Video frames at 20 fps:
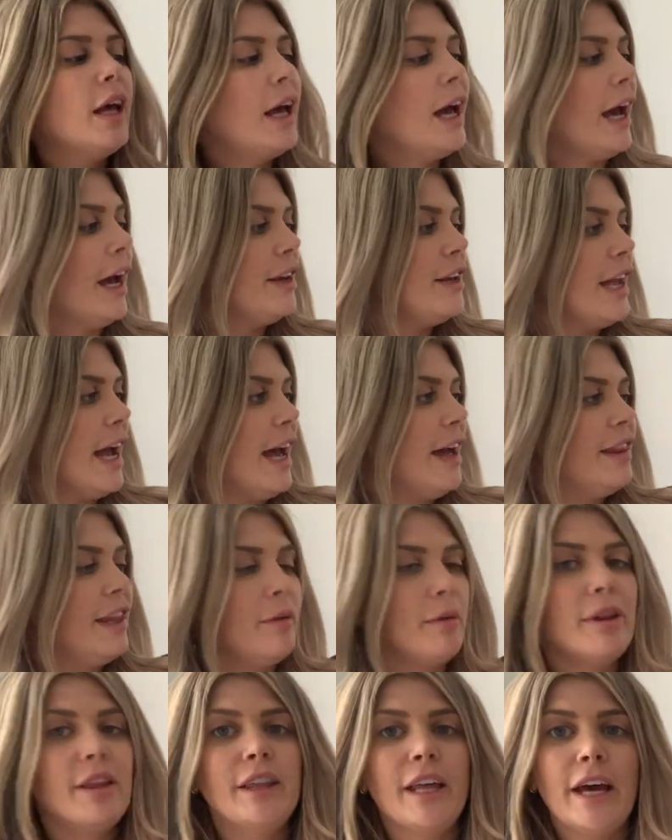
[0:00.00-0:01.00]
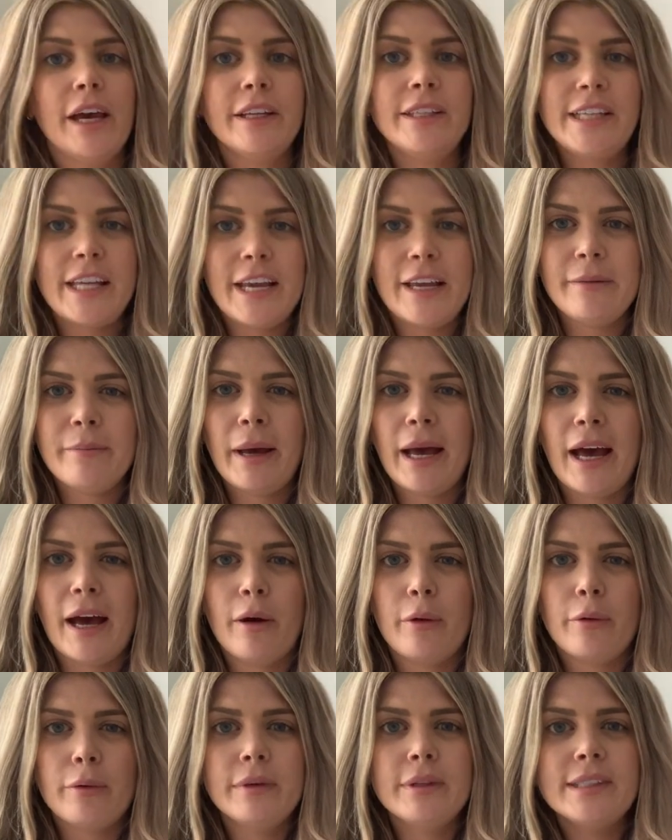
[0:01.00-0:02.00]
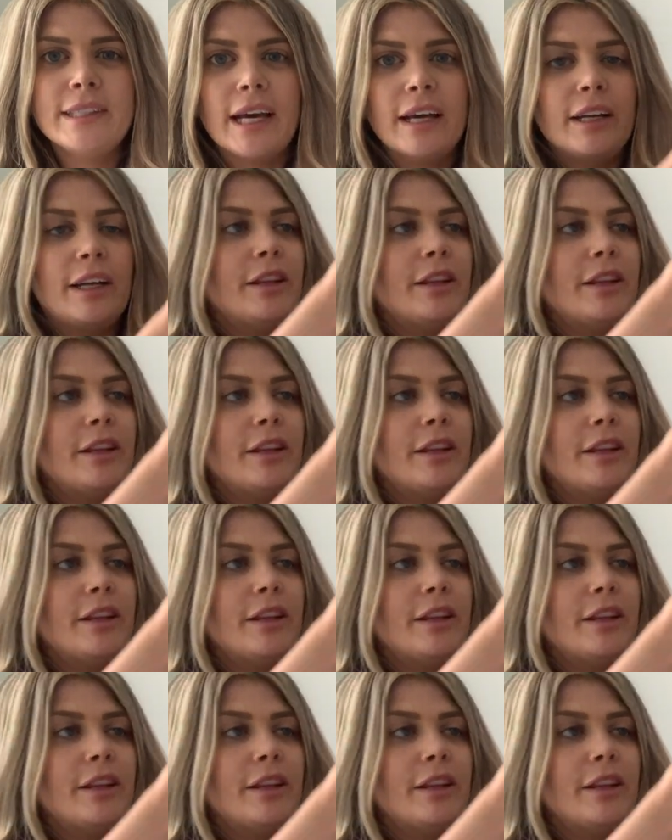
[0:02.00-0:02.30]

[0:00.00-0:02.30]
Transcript: and yeah, they were £13. And I